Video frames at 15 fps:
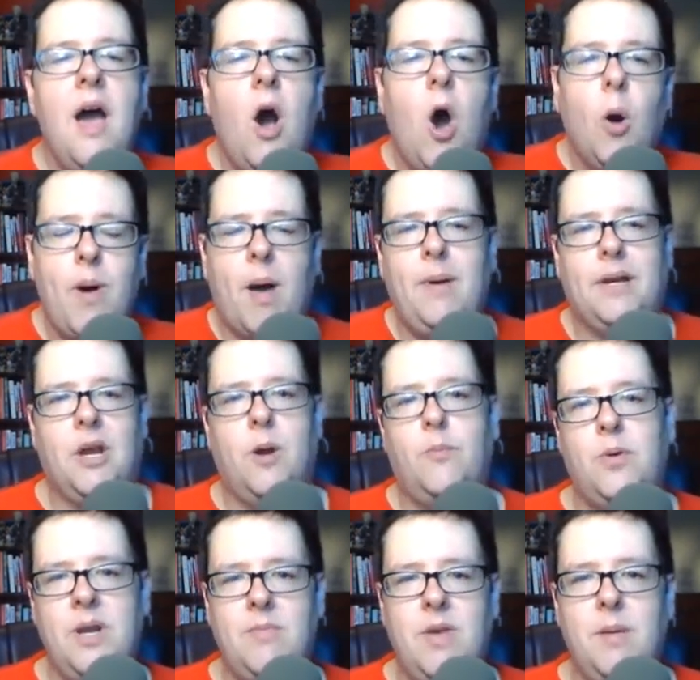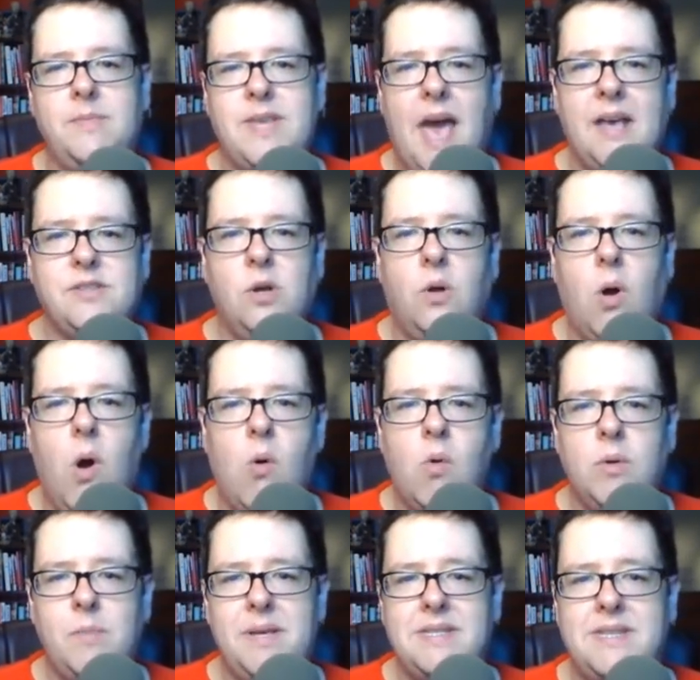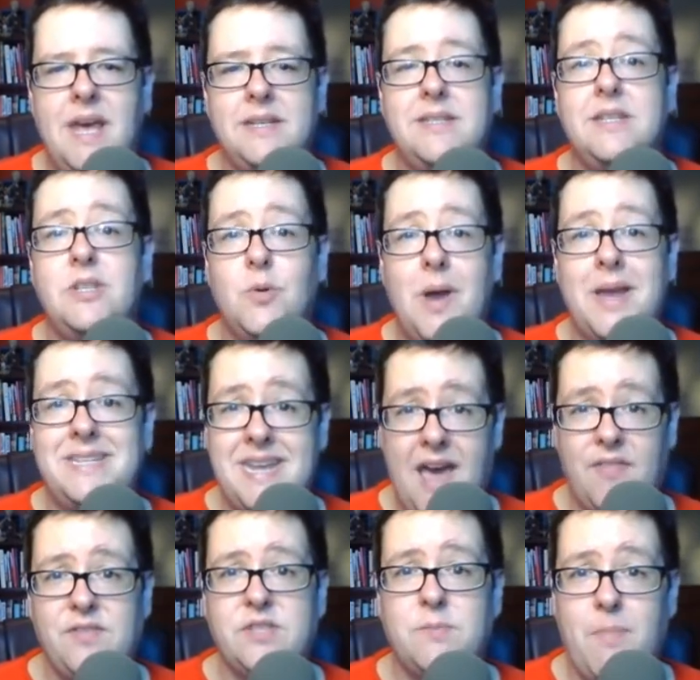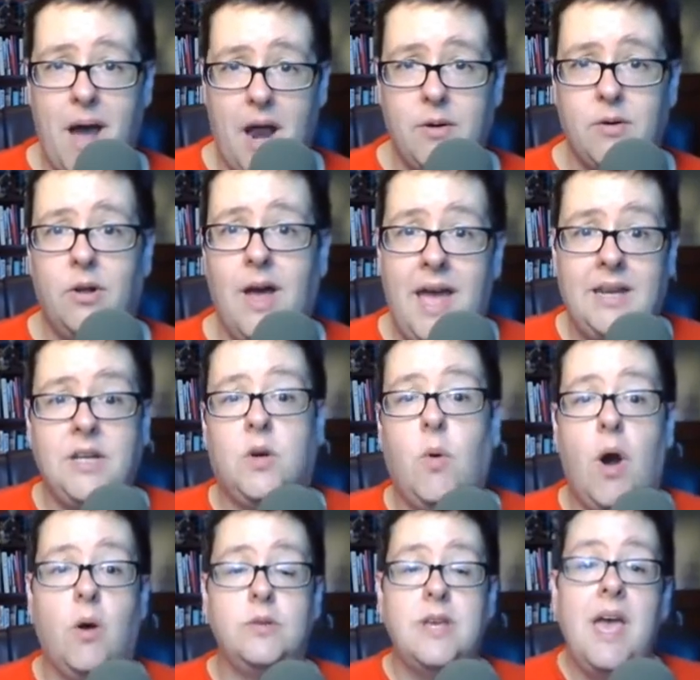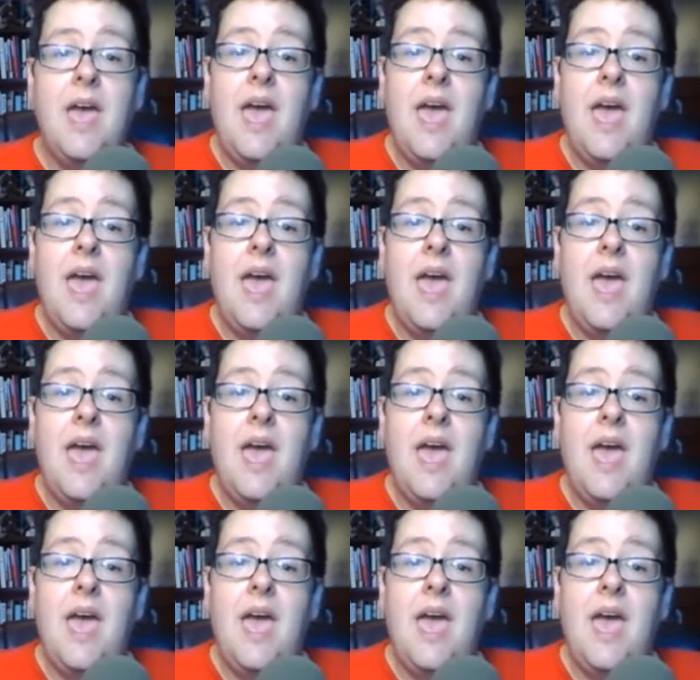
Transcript: Obamacare premiums as a whole would be sent into a death spiral. End quote.